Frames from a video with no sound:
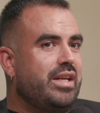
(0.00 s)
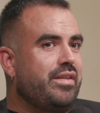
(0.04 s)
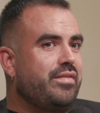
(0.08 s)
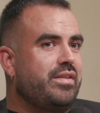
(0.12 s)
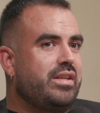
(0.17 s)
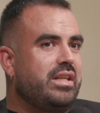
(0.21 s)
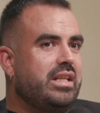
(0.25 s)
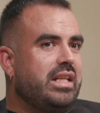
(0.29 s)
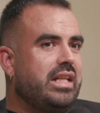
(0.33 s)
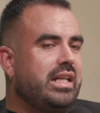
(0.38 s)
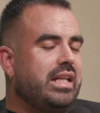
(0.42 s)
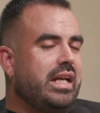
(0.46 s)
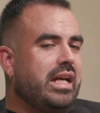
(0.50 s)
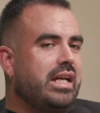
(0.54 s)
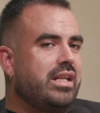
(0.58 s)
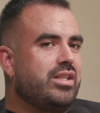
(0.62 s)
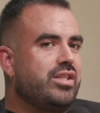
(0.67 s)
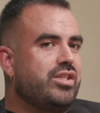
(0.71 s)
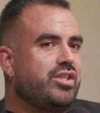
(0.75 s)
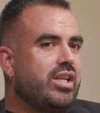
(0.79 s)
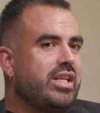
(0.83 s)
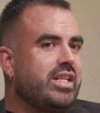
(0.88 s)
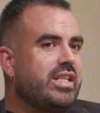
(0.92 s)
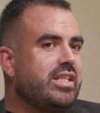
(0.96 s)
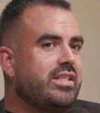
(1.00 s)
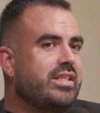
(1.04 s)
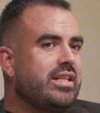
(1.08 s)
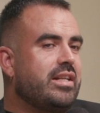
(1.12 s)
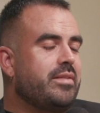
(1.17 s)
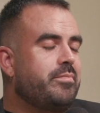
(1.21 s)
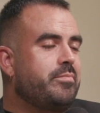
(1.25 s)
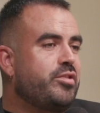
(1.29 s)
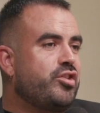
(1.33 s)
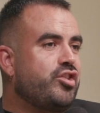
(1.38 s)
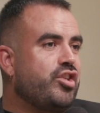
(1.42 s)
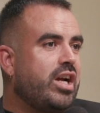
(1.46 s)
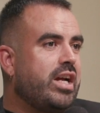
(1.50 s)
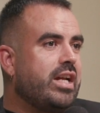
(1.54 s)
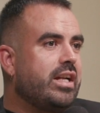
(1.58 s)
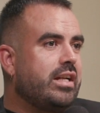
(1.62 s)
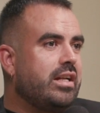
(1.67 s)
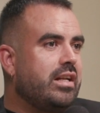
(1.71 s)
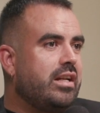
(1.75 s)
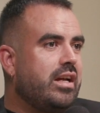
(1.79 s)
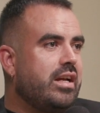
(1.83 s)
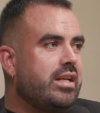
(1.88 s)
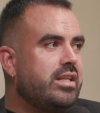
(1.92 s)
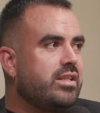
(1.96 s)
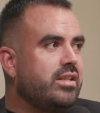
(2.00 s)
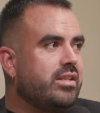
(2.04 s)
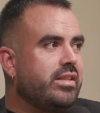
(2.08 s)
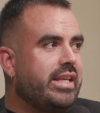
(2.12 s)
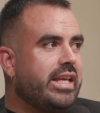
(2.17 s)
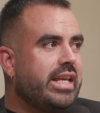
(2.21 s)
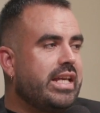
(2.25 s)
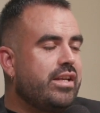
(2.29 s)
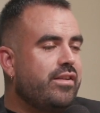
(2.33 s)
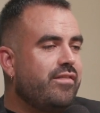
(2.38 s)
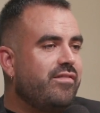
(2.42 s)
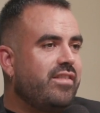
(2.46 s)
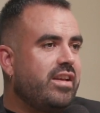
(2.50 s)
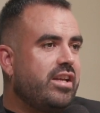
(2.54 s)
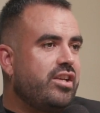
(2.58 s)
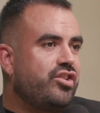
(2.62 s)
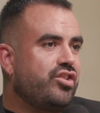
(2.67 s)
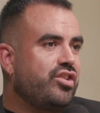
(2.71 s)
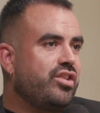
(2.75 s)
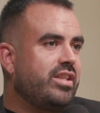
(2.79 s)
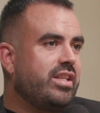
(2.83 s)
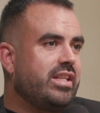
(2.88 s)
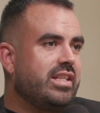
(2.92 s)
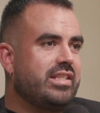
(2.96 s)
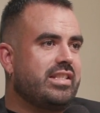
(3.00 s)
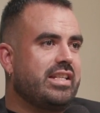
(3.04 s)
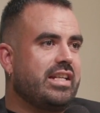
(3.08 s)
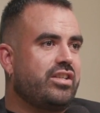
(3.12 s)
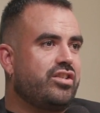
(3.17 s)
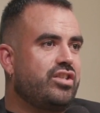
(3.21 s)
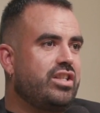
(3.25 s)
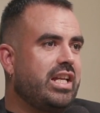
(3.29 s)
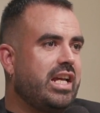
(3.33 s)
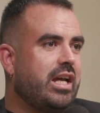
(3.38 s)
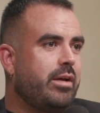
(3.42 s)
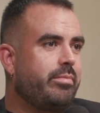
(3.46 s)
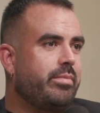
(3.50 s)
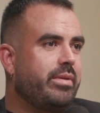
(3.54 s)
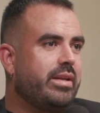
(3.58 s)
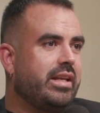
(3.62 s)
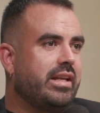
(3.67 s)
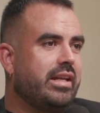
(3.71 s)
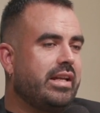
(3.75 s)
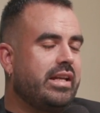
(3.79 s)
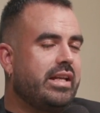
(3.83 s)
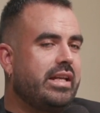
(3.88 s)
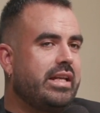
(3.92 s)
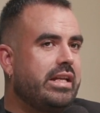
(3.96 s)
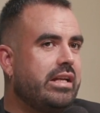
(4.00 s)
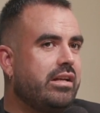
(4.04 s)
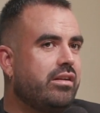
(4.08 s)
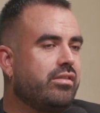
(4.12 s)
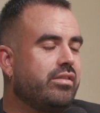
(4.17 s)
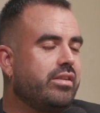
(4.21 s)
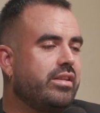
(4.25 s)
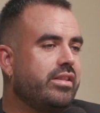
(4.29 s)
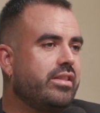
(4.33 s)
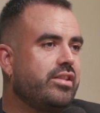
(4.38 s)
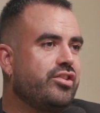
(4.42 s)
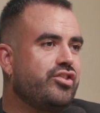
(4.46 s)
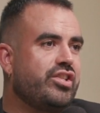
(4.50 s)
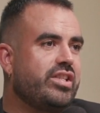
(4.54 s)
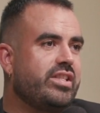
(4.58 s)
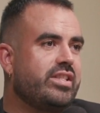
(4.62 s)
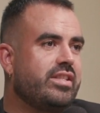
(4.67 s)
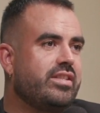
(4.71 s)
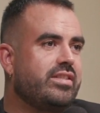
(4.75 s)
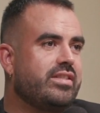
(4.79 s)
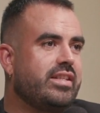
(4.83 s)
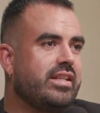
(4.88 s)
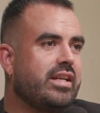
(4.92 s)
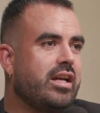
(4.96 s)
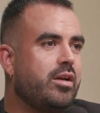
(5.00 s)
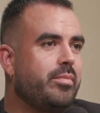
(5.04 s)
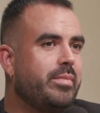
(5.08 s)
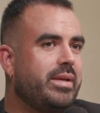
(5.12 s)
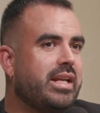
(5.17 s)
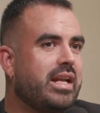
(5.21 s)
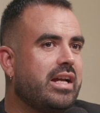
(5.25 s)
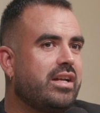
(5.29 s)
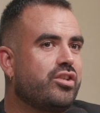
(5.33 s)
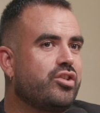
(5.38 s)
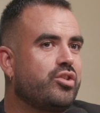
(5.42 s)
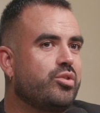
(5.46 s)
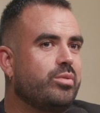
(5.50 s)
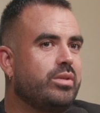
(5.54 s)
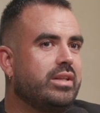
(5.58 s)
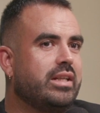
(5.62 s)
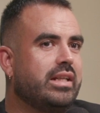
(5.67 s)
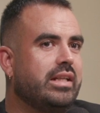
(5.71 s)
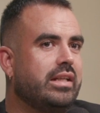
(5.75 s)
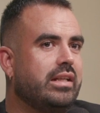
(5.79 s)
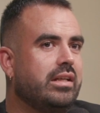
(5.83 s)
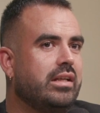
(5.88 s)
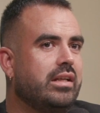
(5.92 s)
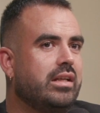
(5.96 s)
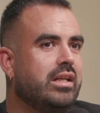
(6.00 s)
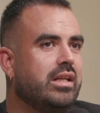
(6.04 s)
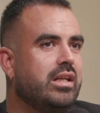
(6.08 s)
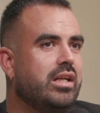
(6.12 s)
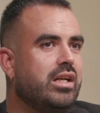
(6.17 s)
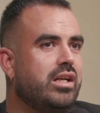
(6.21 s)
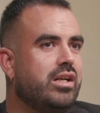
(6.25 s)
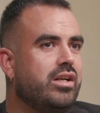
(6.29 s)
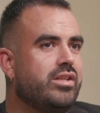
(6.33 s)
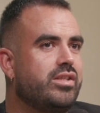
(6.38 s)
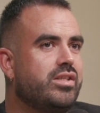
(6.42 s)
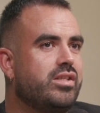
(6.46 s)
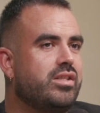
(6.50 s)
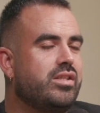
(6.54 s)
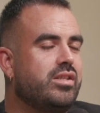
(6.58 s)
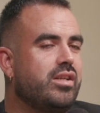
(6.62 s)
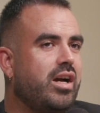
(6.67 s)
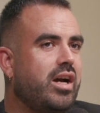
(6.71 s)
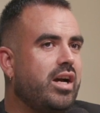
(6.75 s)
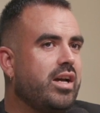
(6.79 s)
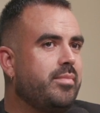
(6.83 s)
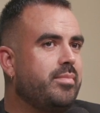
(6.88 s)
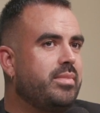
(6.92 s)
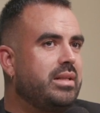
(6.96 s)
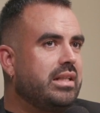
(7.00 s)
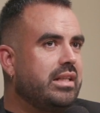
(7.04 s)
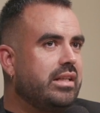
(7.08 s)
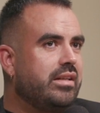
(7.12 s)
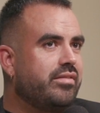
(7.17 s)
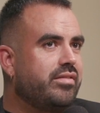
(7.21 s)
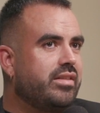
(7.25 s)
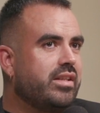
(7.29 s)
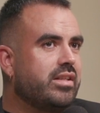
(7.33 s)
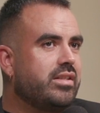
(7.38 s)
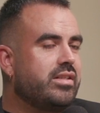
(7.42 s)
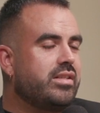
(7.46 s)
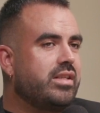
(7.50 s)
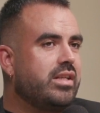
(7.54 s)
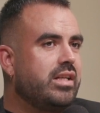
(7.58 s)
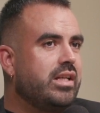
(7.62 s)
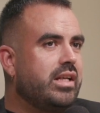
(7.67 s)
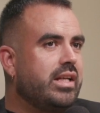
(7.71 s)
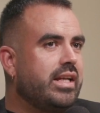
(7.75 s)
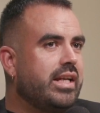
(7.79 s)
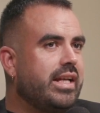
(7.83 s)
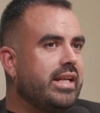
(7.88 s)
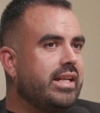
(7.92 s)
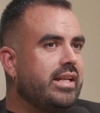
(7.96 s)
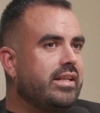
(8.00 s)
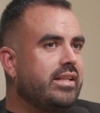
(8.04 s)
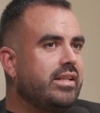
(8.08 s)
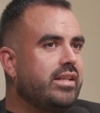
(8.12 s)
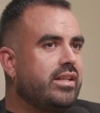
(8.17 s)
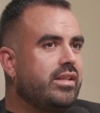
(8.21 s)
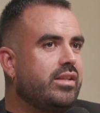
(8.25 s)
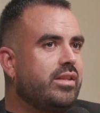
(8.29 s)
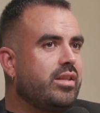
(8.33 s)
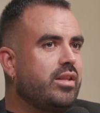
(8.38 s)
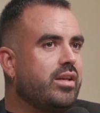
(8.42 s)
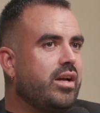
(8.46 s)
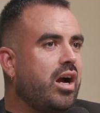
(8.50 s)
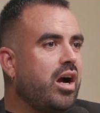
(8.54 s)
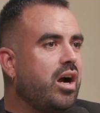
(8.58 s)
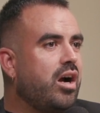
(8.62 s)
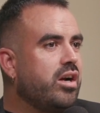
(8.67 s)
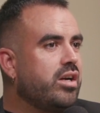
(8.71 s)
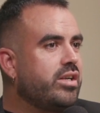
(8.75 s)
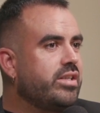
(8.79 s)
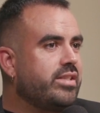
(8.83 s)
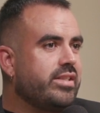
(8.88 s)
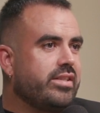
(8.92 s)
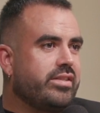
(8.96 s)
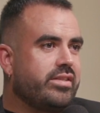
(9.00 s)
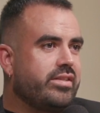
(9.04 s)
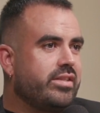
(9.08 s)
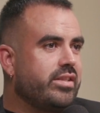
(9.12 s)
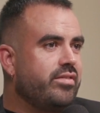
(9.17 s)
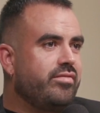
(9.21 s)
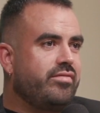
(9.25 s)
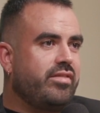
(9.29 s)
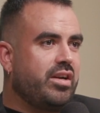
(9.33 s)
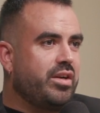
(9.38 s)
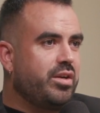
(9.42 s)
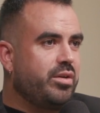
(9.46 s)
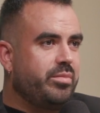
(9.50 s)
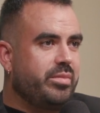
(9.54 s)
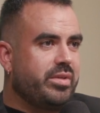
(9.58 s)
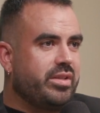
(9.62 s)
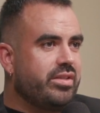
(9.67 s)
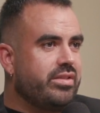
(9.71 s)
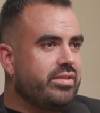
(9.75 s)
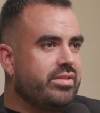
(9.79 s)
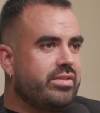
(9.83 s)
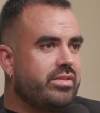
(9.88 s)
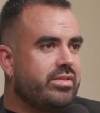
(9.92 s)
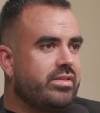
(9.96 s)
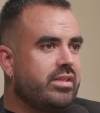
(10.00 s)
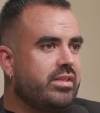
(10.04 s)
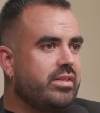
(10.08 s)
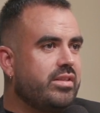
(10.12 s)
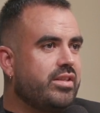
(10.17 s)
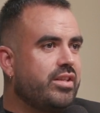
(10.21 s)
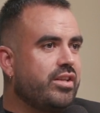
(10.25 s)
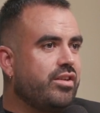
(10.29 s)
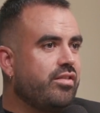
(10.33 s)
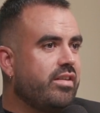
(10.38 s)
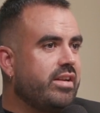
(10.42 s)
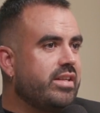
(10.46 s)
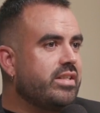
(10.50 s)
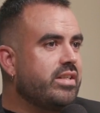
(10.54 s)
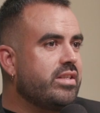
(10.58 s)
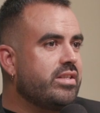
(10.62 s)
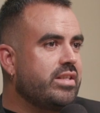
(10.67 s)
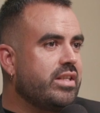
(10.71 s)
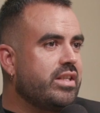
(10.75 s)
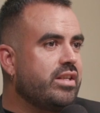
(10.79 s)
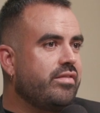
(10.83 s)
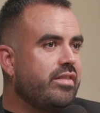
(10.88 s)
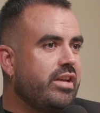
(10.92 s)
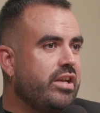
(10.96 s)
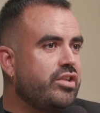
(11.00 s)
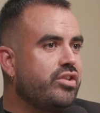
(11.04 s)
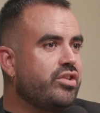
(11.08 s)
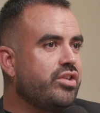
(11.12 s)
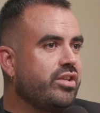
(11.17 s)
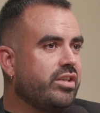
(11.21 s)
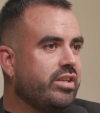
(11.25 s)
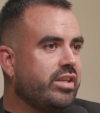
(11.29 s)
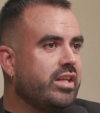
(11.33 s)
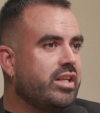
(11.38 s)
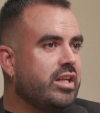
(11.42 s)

Definitely. And it has helped shine a light on the innovation that is actually happening here in the GCC. Mm. I mean, actually, I believe that in the hardest environments, the greatest innovation